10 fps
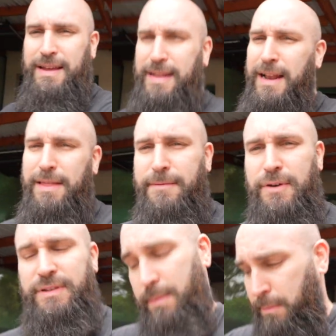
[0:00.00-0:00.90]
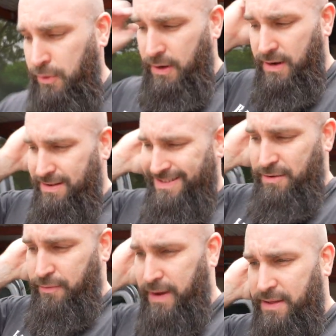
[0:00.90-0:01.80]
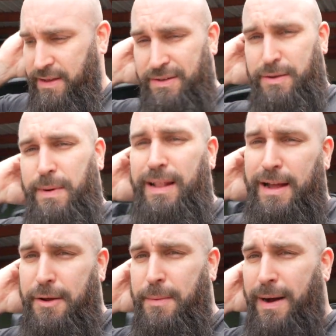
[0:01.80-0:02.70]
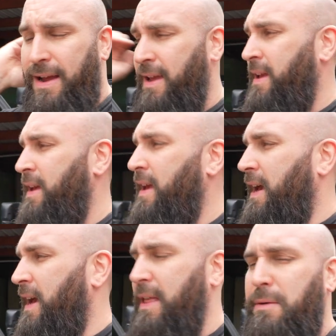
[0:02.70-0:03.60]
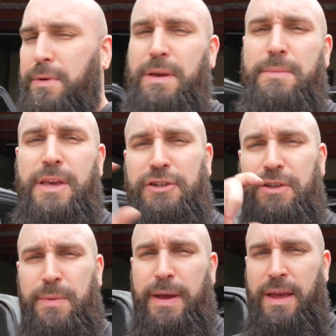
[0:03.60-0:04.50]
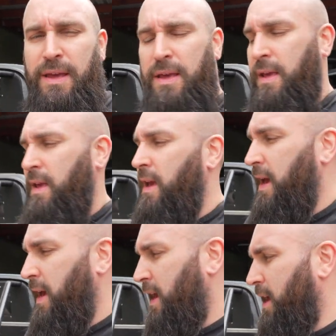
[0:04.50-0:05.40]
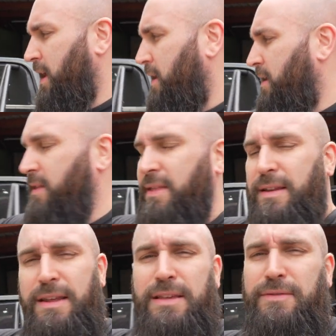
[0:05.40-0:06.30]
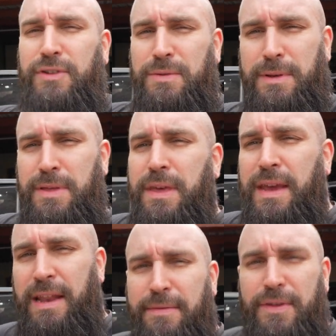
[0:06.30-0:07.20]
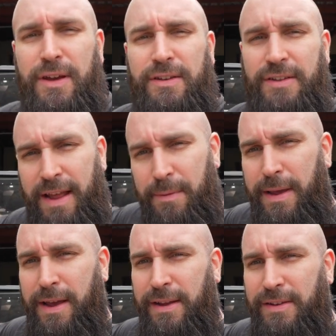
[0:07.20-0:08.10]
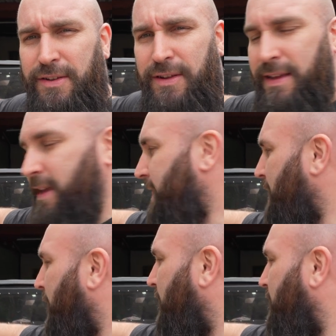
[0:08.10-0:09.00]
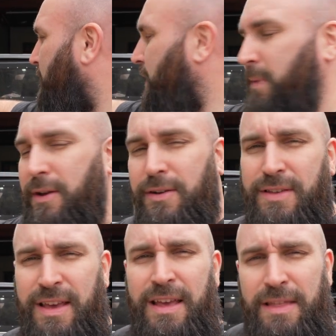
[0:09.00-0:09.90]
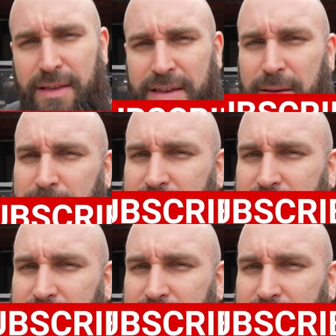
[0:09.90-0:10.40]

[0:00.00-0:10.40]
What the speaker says: Clearly the first time I put it in didn't really seal so well. I know why. There were some sections where the adhesive just wasn't thick enough. So today we're going to get that back on the road, because this coming